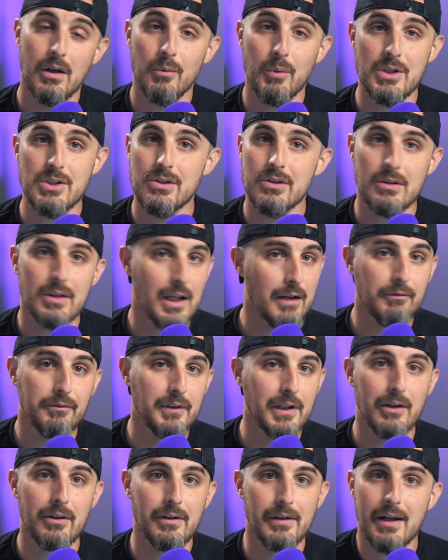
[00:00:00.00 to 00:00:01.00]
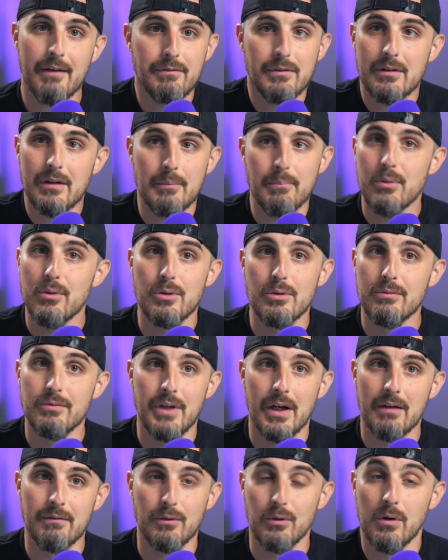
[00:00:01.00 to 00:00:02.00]
which Cloudflare never
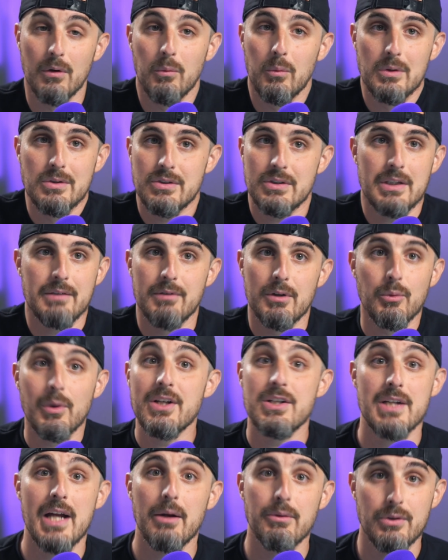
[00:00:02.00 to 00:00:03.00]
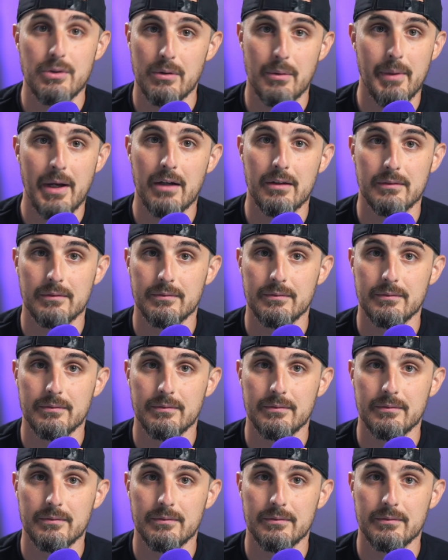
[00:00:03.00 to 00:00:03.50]
approved of or was even reached out to about.